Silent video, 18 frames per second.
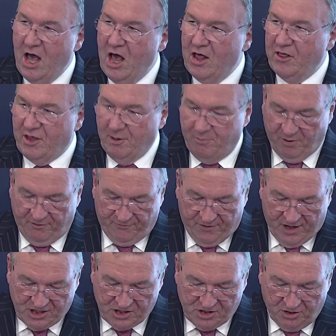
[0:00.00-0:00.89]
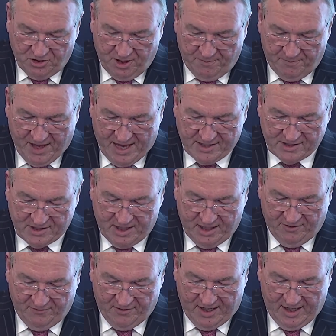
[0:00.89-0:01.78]
The professional
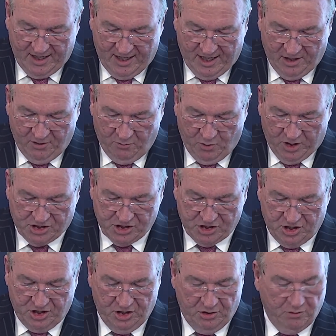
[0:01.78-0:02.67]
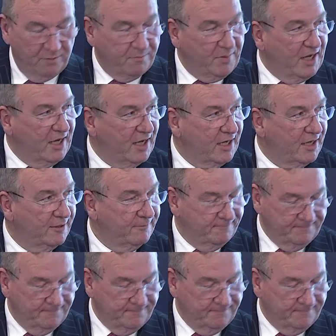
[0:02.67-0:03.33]
capacity, if any, in which you appear,